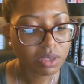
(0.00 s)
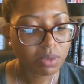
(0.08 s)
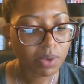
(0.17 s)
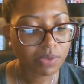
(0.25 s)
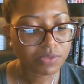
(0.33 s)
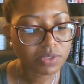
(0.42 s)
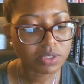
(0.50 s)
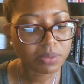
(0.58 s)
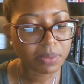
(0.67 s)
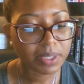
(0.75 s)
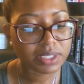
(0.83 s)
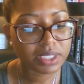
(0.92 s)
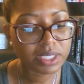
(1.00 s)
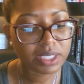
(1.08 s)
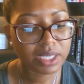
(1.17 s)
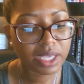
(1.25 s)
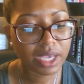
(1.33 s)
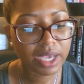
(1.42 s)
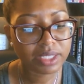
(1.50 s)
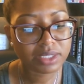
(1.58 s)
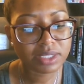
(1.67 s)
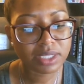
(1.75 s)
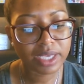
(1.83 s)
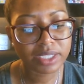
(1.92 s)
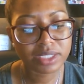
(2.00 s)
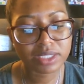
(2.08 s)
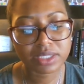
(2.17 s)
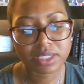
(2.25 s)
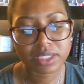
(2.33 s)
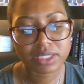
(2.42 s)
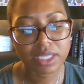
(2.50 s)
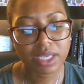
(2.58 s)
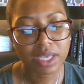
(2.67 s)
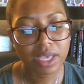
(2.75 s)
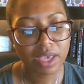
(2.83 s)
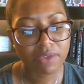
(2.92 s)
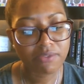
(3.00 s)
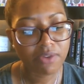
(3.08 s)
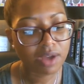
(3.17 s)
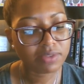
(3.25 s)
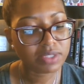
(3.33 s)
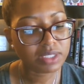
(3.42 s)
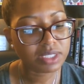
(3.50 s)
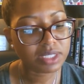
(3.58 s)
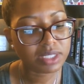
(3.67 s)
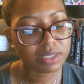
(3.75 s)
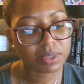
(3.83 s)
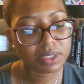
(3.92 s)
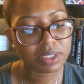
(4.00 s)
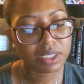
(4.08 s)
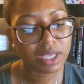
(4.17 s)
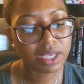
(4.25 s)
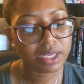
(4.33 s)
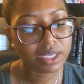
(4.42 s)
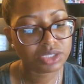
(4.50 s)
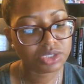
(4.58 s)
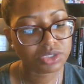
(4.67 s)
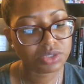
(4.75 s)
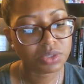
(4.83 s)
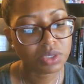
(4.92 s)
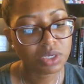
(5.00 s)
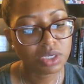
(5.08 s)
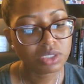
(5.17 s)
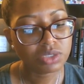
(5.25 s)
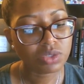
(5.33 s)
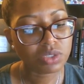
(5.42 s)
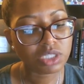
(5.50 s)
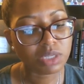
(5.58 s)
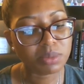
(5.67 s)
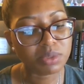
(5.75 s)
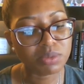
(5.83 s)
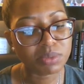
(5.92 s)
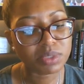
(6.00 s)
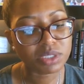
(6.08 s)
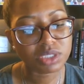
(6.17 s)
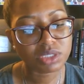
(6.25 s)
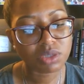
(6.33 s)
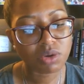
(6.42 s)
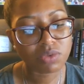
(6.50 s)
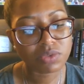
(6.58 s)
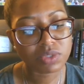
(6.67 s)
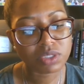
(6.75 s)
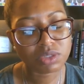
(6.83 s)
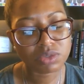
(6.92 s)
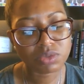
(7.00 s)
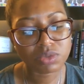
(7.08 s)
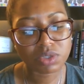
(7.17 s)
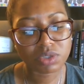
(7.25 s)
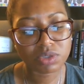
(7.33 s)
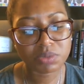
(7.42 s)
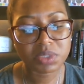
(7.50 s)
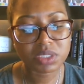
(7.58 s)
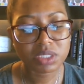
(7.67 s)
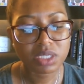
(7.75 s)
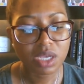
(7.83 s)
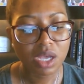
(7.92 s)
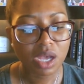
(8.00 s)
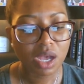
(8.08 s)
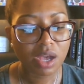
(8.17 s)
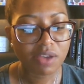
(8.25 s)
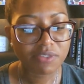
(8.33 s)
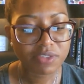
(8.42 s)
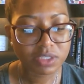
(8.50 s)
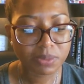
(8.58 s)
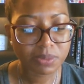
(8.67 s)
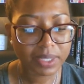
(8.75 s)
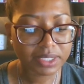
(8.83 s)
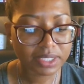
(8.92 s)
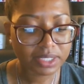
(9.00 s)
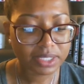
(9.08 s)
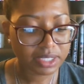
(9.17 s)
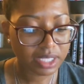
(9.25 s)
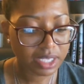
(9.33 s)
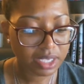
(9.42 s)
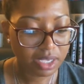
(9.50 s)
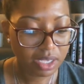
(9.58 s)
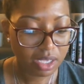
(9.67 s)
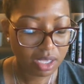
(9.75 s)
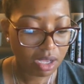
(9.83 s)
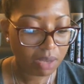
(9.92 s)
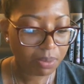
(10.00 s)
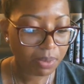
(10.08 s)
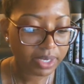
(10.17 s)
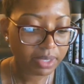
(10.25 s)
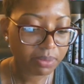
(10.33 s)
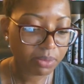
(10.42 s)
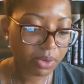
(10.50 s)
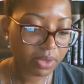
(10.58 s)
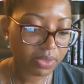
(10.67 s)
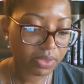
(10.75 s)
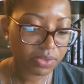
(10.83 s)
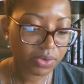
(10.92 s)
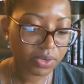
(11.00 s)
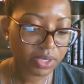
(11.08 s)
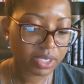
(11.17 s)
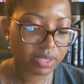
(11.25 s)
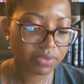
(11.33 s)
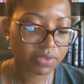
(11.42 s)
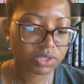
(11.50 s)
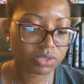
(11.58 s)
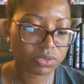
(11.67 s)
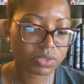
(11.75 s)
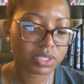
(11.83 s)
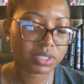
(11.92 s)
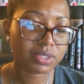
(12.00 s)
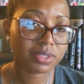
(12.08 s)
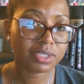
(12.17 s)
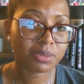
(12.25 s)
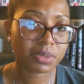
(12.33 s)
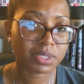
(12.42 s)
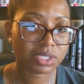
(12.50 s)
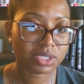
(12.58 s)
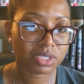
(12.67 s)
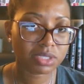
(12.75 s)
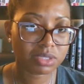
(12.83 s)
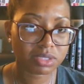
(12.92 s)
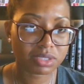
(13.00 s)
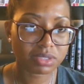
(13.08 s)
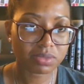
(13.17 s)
both to the president and to the agencies involved in dealing with an issue. George W. Bush, over the 2 terms of his presidency, appointed more than 30 individuals into these positions.